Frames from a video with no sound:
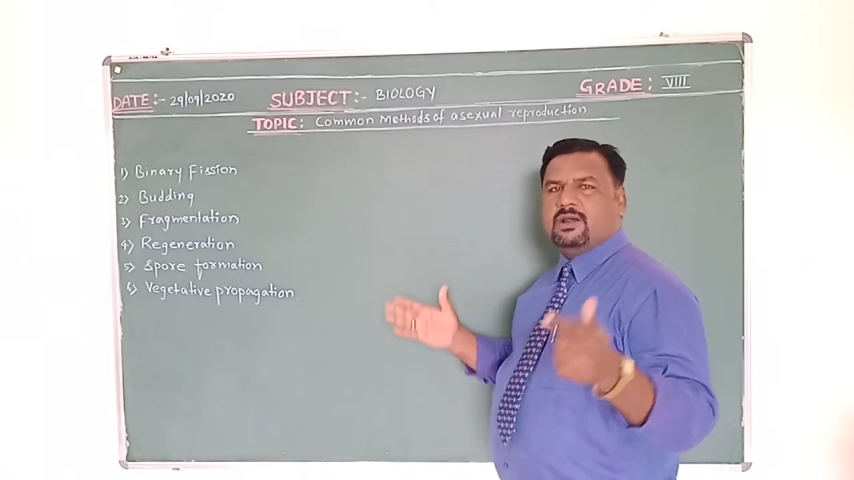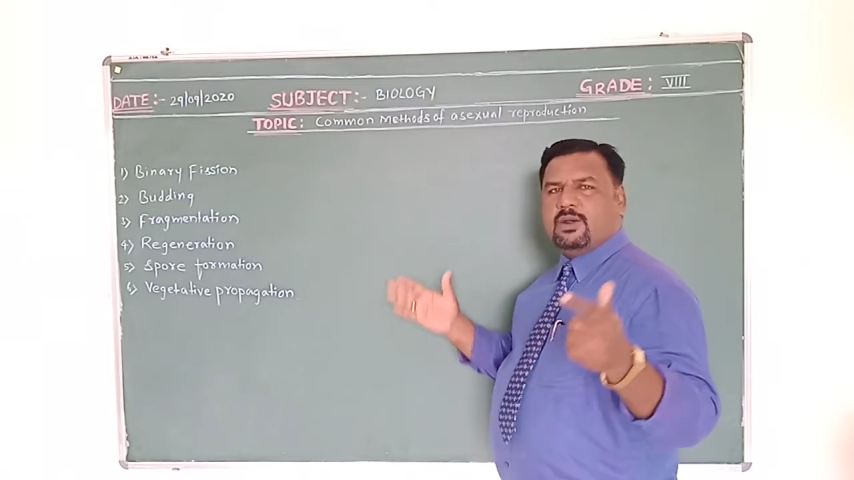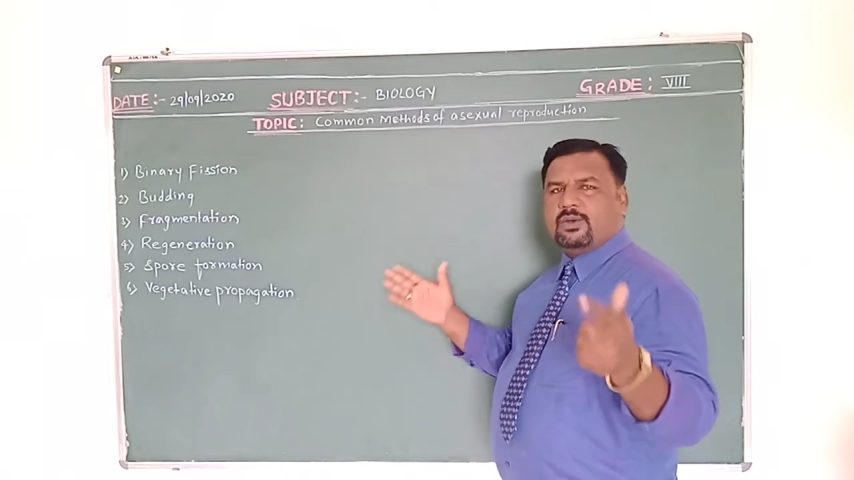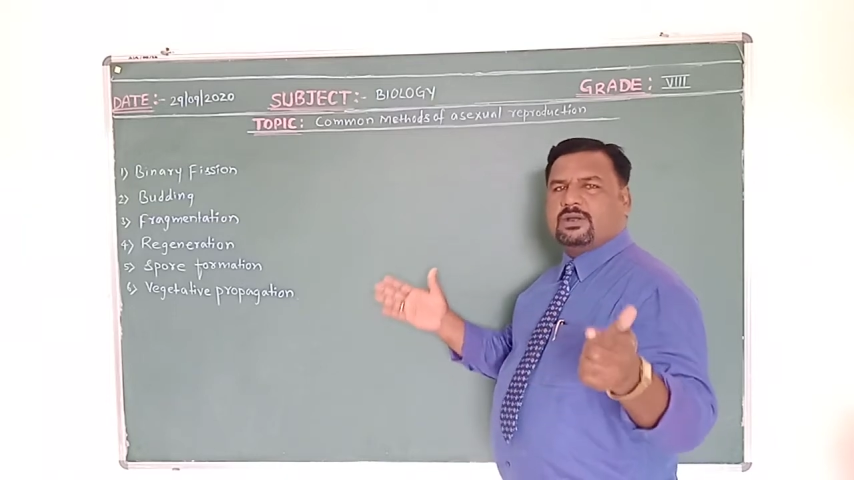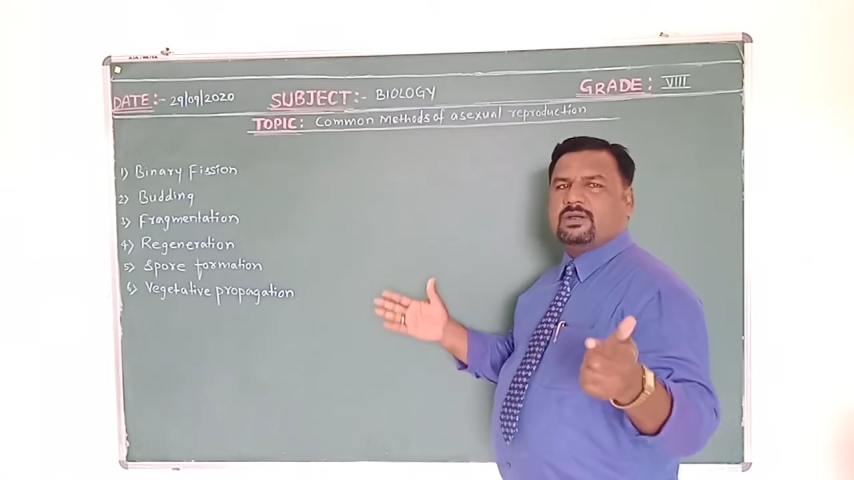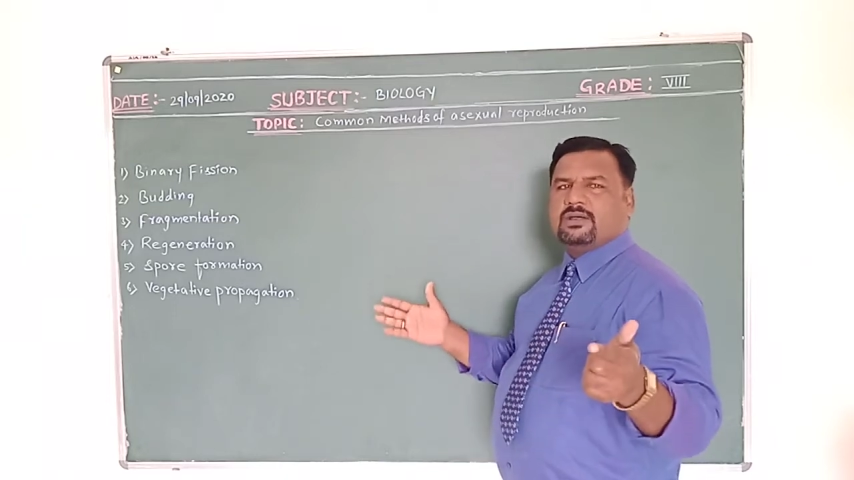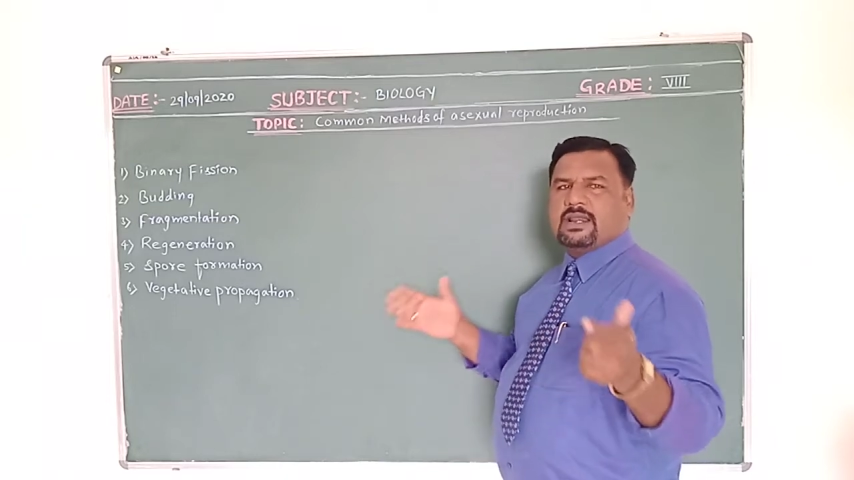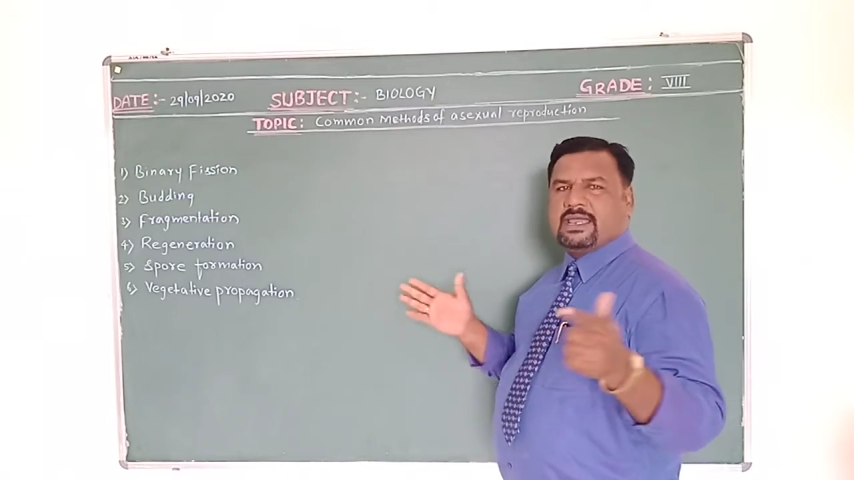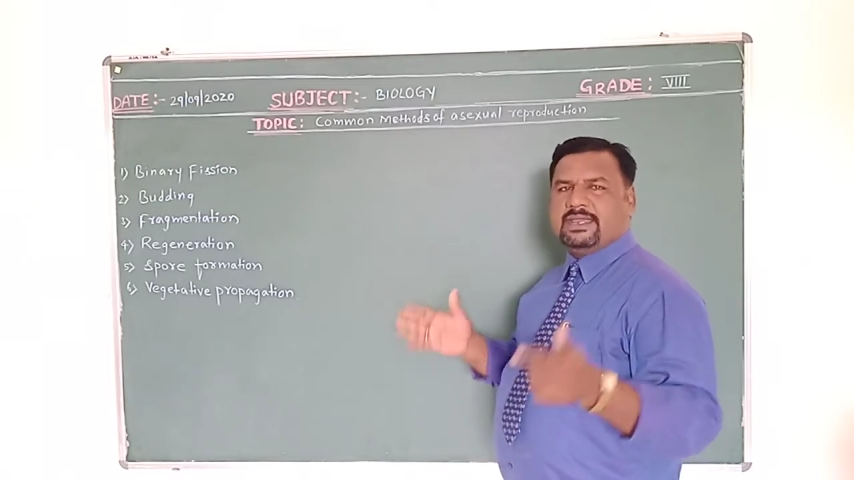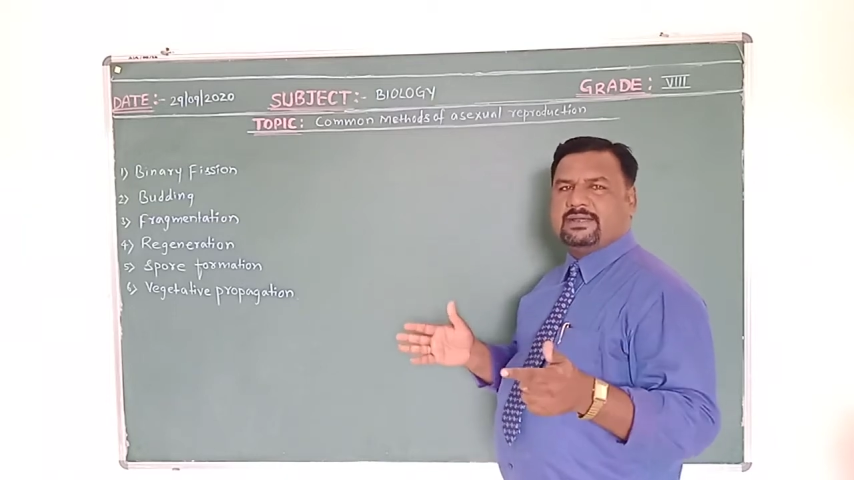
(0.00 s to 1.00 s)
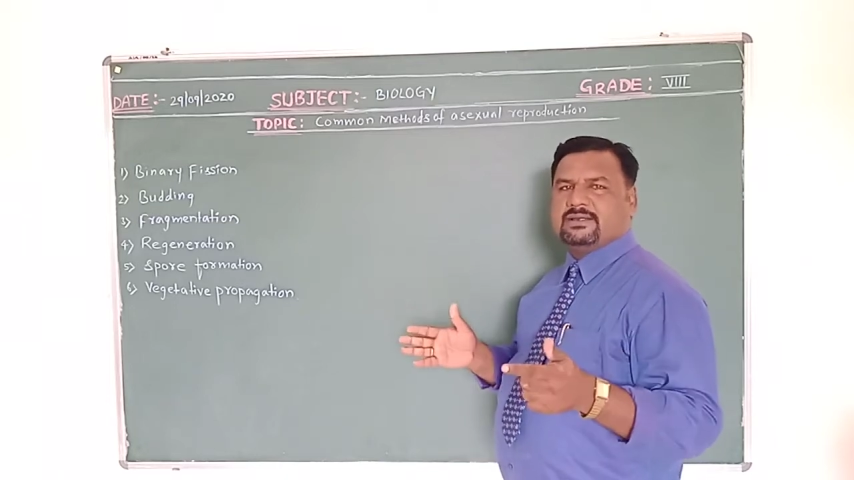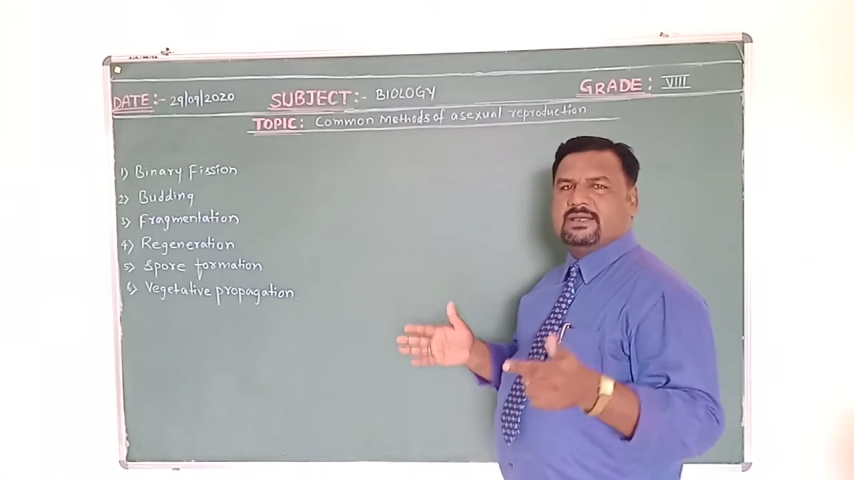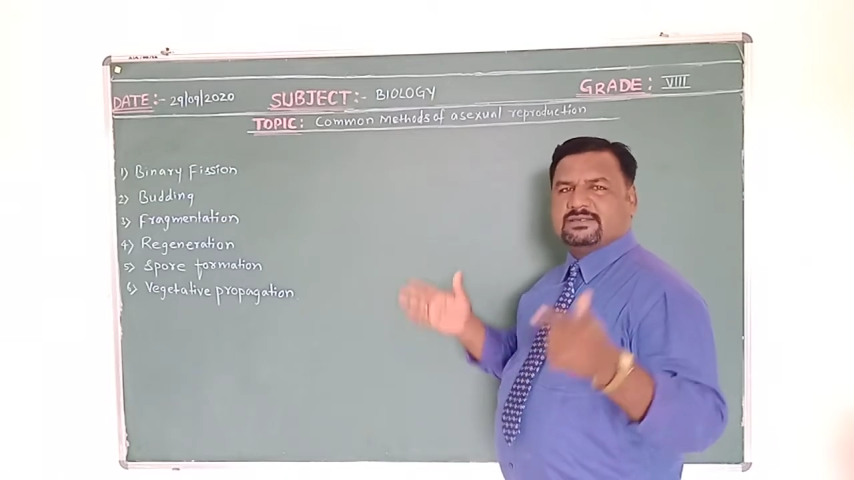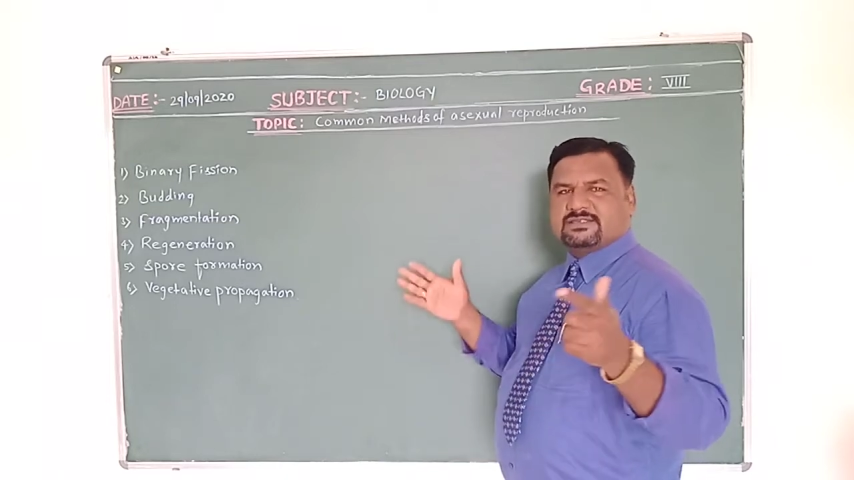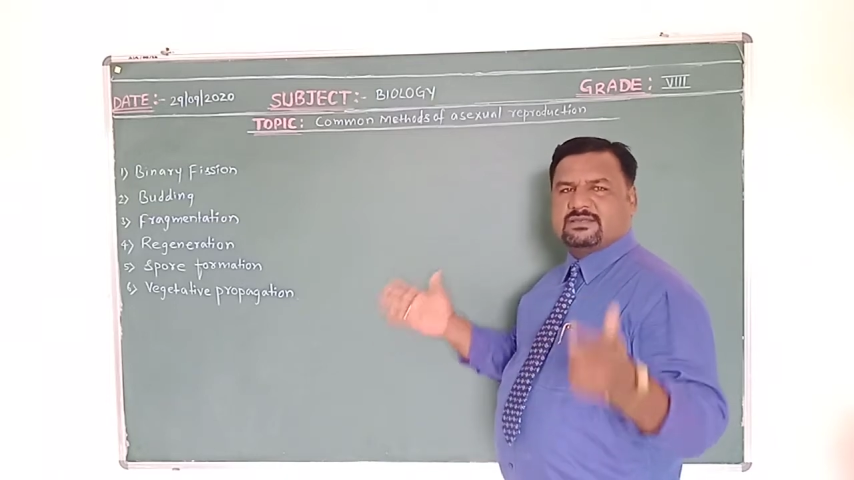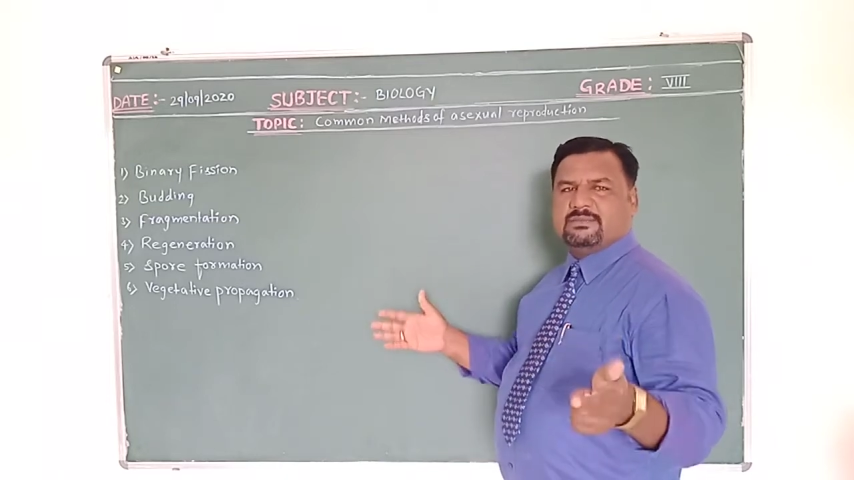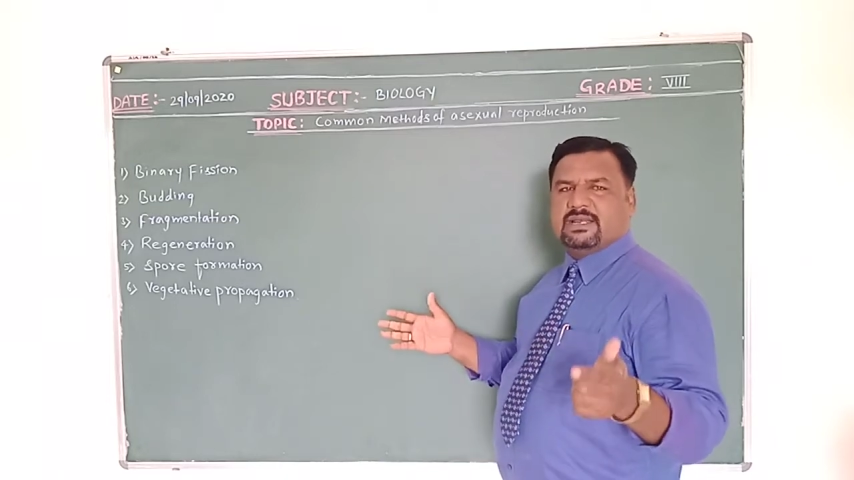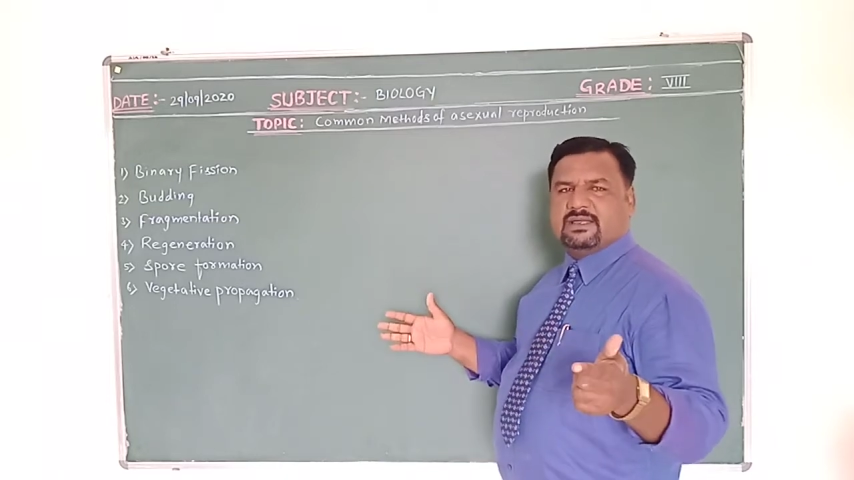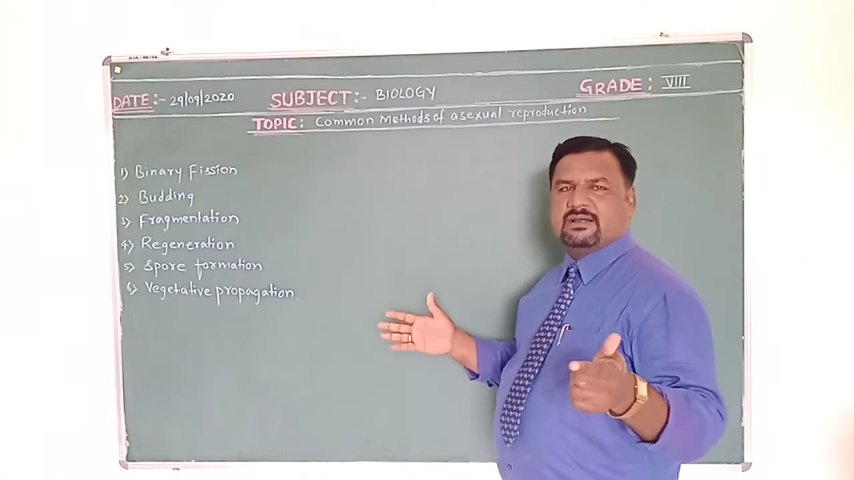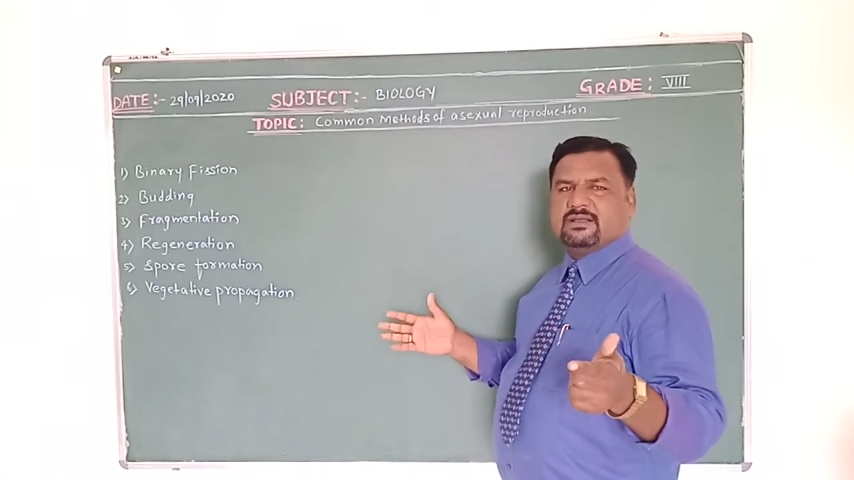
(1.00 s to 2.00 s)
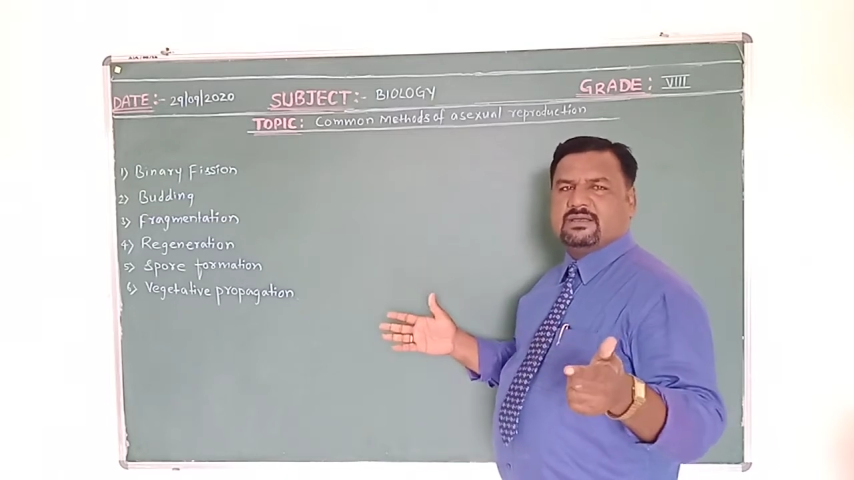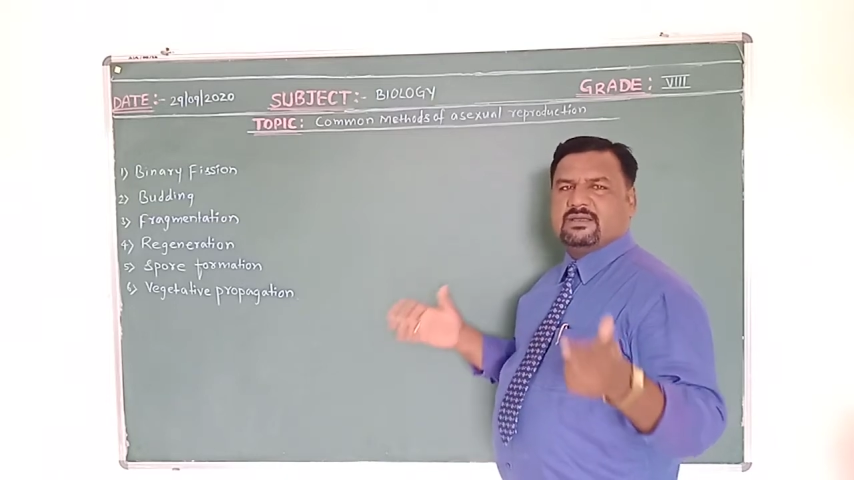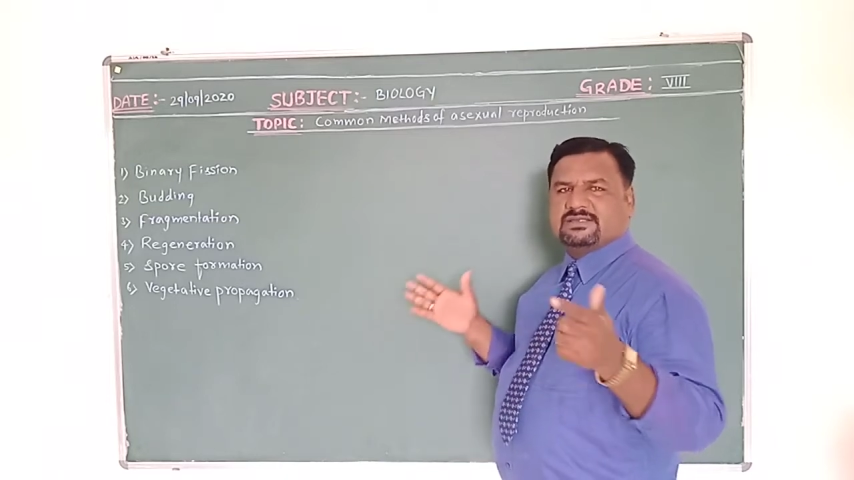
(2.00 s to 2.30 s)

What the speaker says: look like similar,